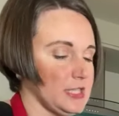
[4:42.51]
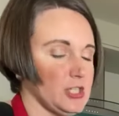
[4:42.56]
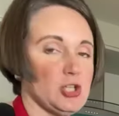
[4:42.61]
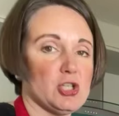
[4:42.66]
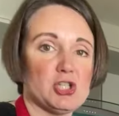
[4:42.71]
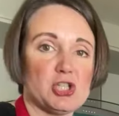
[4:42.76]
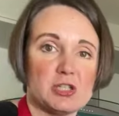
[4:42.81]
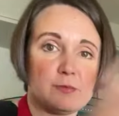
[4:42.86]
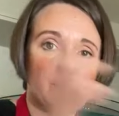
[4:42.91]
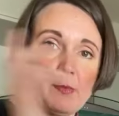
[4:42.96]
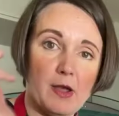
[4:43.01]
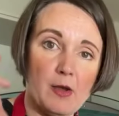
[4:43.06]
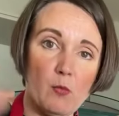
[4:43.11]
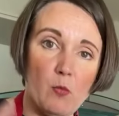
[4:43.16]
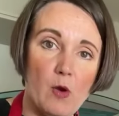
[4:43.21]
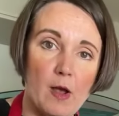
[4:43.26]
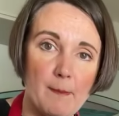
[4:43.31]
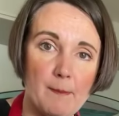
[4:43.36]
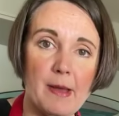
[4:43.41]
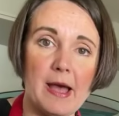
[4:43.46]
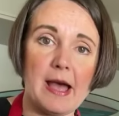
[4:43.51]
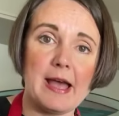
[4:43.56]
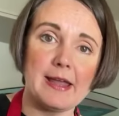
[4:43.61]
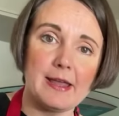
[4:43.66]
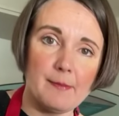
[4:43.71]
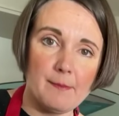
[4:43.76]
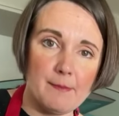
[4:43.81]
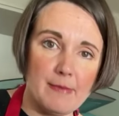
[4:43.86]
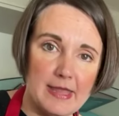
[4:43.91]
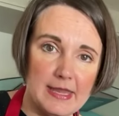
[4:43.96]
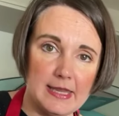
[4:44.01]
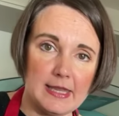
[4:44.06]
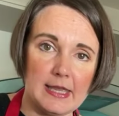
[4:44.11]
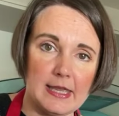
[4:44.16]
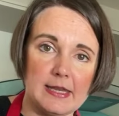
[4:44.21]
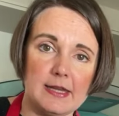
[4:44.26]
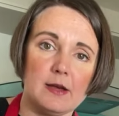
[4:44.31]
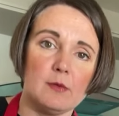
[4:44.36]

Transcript: You can just buy 1 bag and make it.